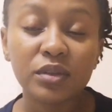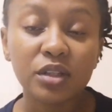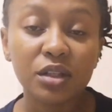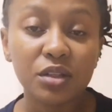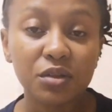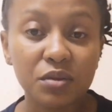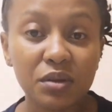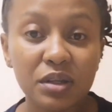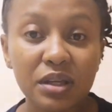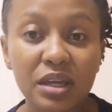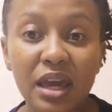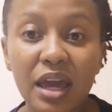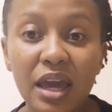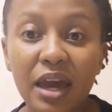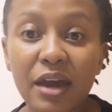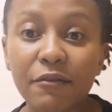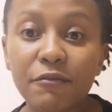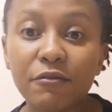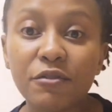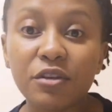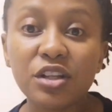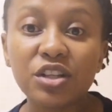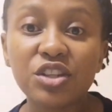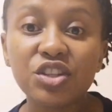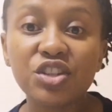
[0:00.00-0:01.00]
degree
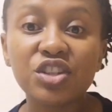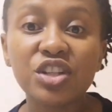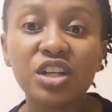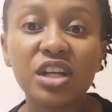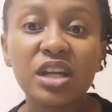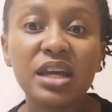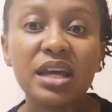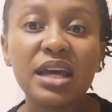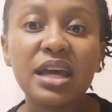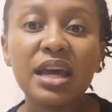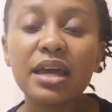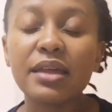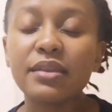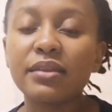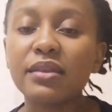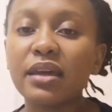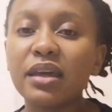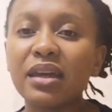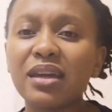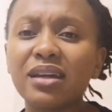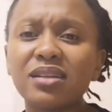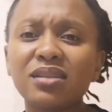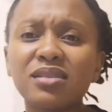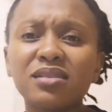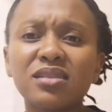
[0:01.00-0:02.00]
average, and
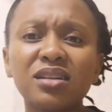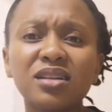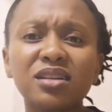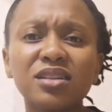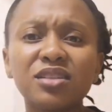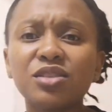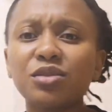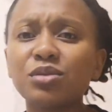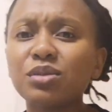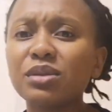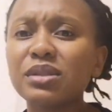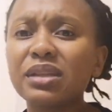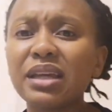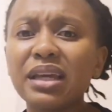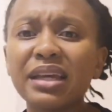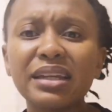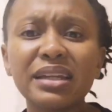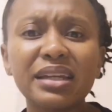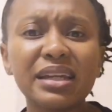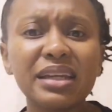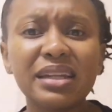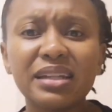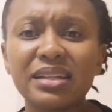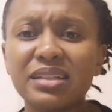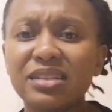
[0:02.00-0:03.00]
then you'll
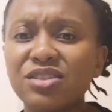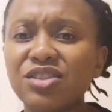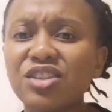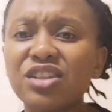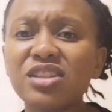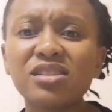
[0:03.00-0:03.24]
get in.